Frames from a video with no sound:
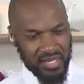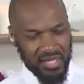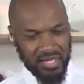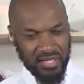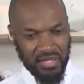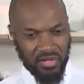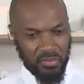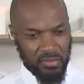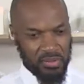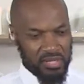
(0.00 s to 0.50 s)
and a
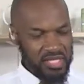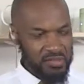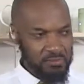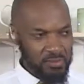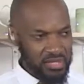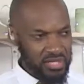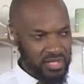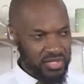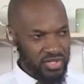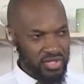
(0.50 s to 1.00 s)
little bit of
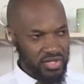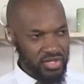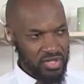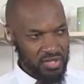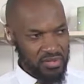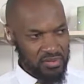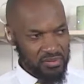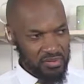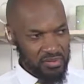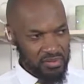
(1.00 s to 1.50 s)
spinach.
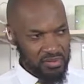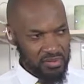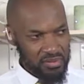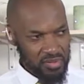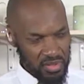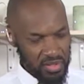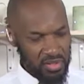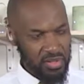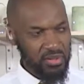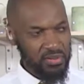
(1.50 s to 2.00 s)
Mm-hmm.
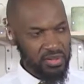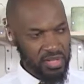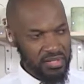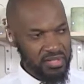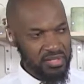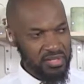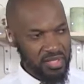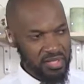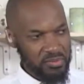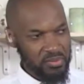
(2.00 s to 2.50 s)
You know, that's
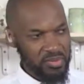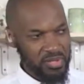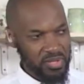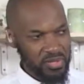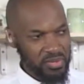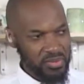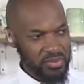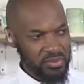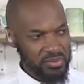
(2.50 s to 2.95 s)
that's pretty cool.